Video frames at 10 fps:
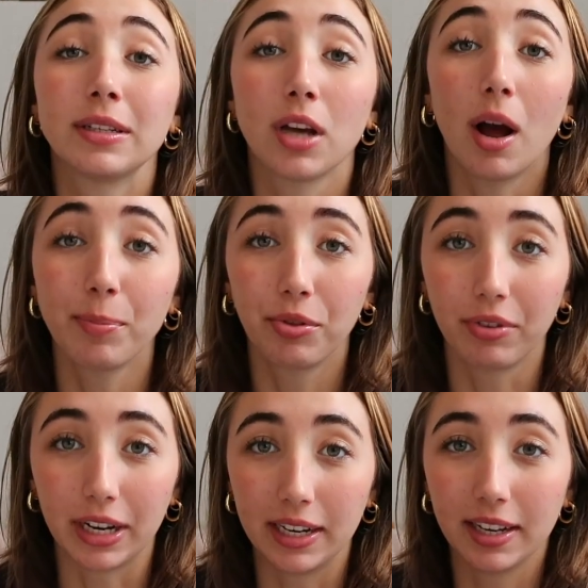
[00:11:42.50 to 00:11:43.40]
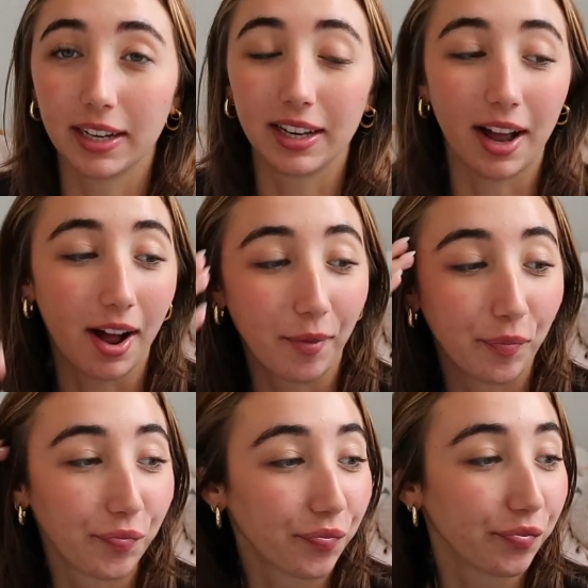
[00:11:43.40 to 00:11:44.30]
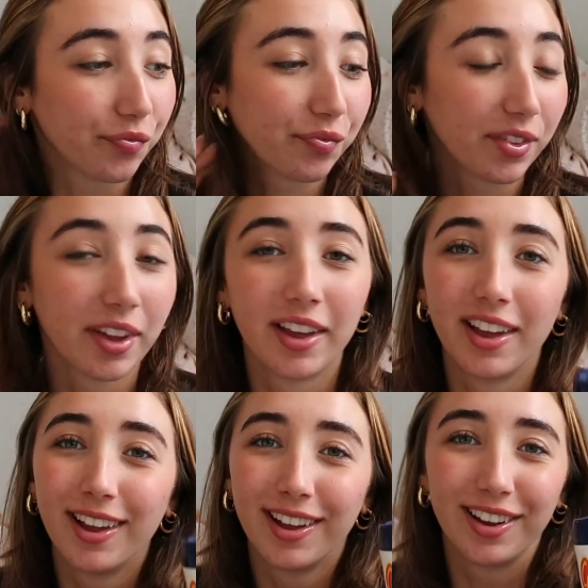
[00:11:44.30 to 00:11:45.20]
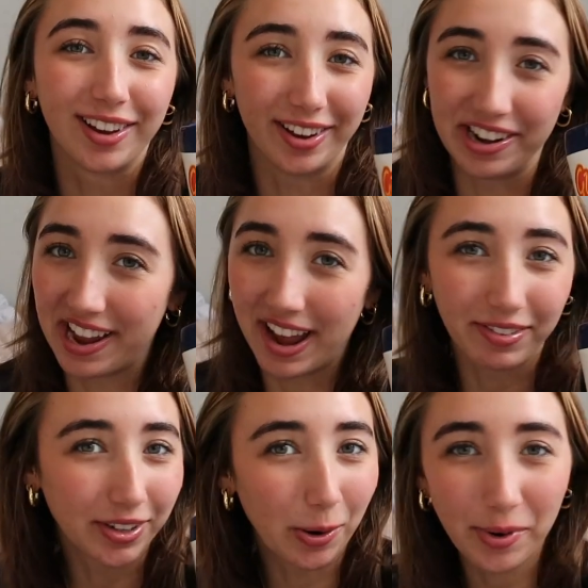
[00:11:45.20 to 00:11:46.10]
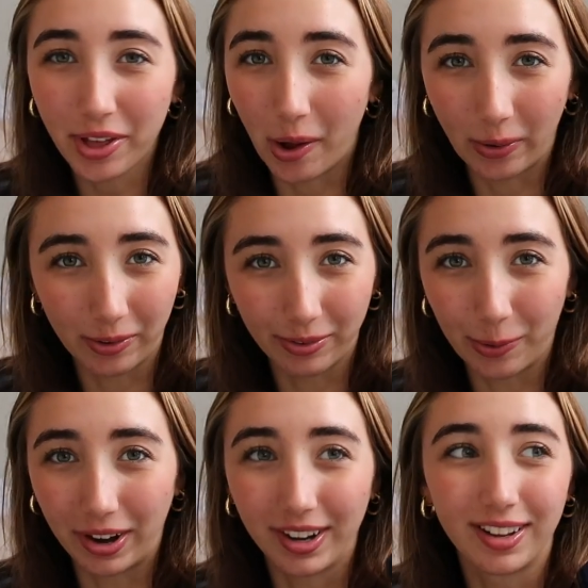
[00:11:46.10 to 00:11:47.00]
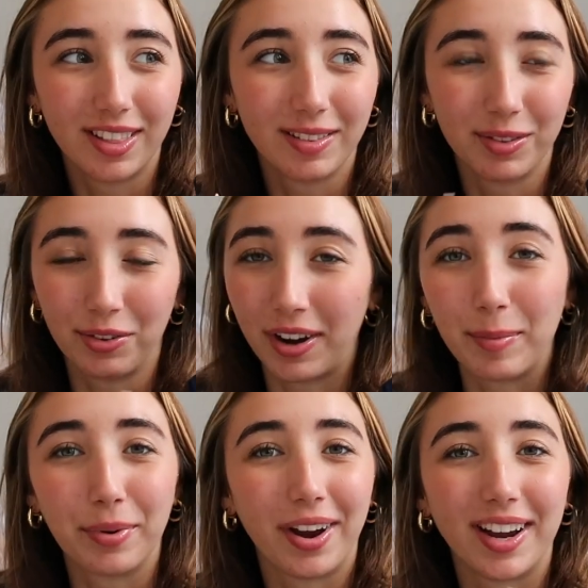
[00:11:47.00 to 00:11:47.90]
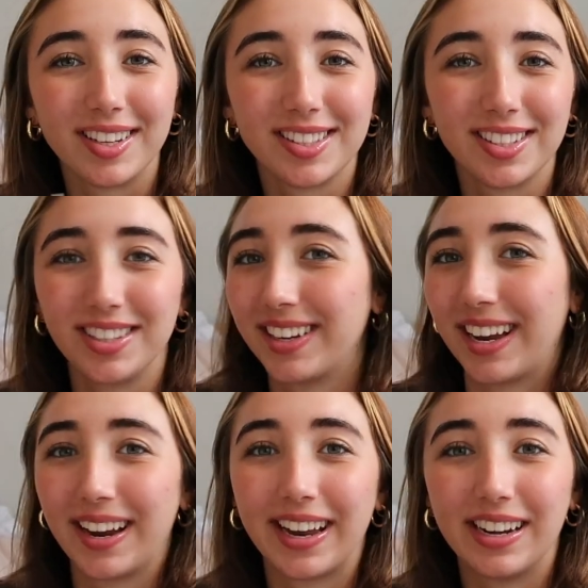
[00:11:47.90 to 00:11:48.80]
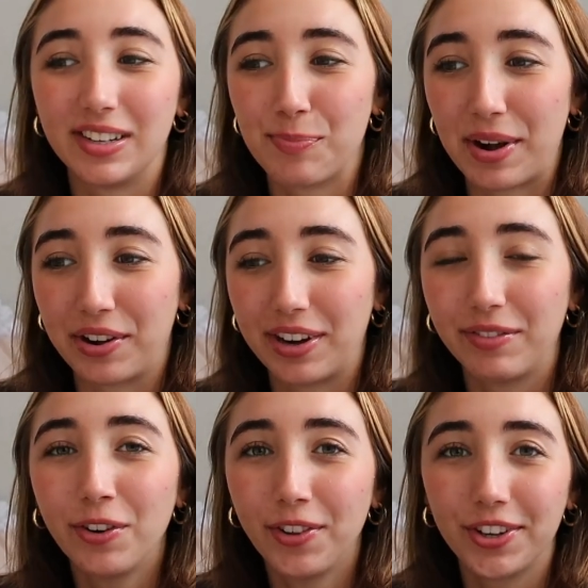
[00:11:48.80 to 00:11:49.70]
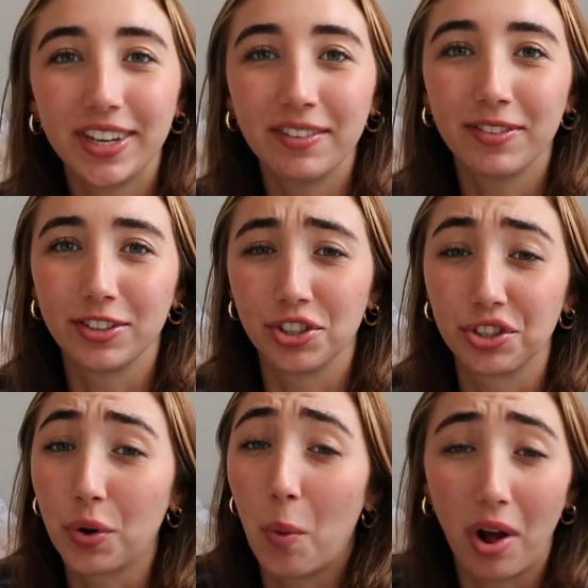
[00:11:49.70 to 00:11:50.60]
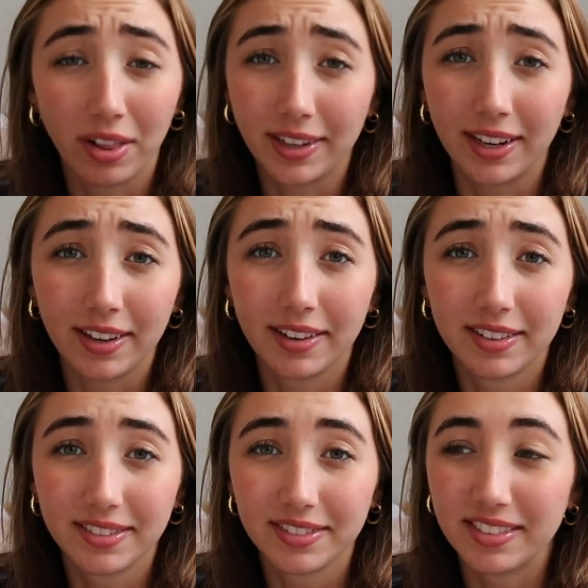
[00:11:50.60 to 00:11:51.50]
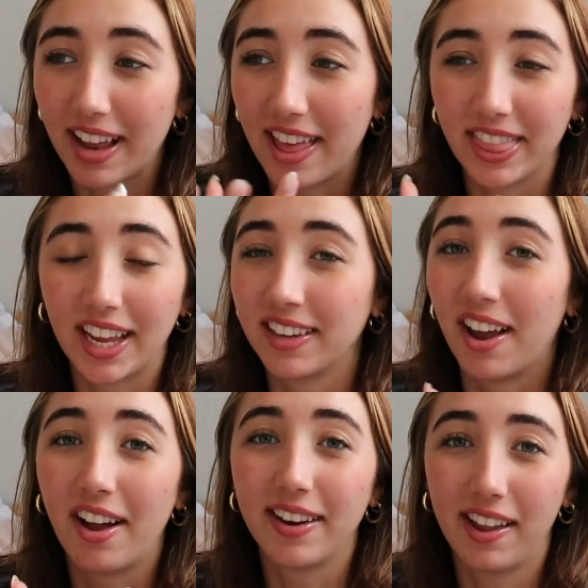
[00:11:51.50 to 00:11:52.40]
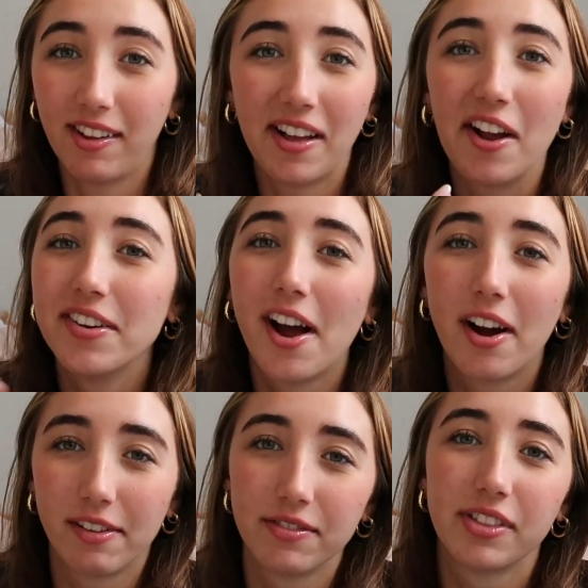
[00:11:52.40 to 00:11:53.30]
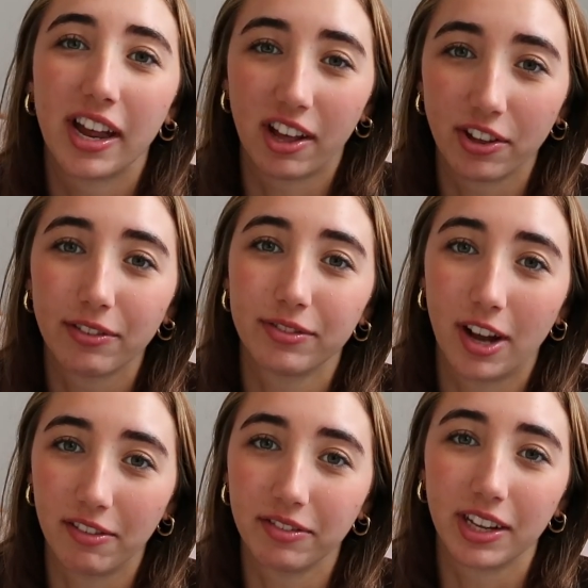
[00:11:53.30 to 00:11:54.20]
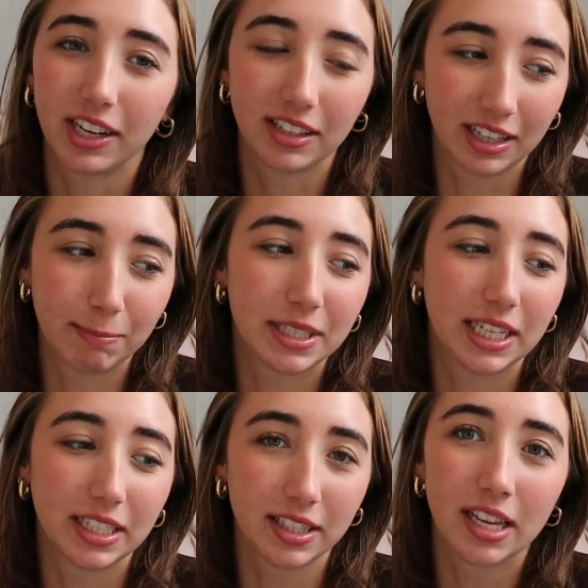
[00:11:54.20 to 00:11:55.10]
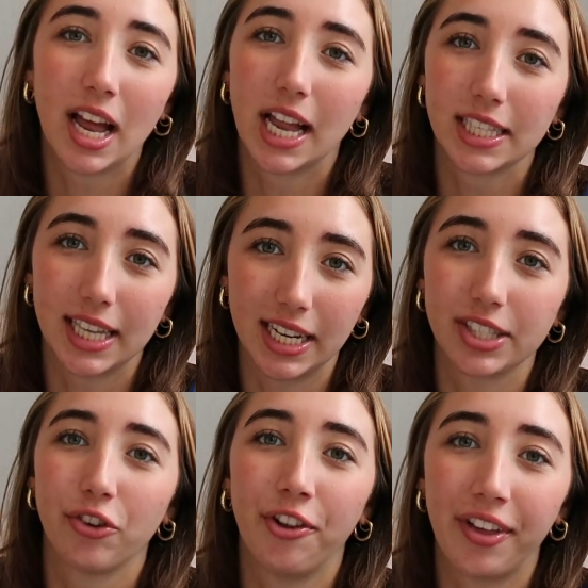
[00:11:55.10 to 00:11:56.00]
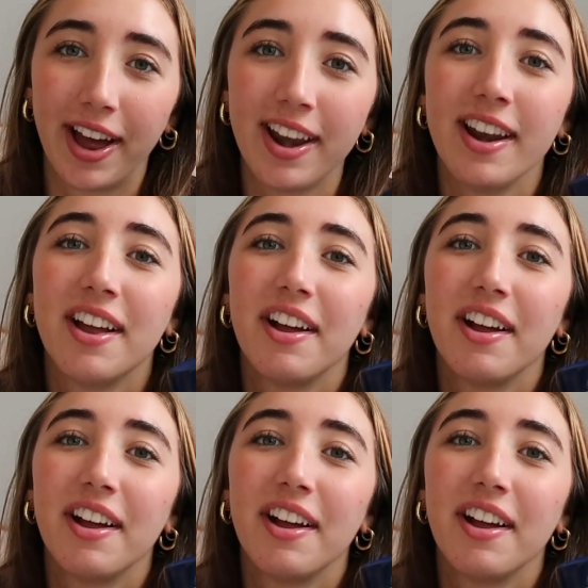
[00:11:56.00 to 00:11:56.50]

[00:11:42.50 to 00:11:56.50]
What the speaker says: my top three. Gonna have to go with Aquaphor. Great price. You can't get any better. If you're looking for just quality and like not of that other fluff, like lip tints, scents, and all that,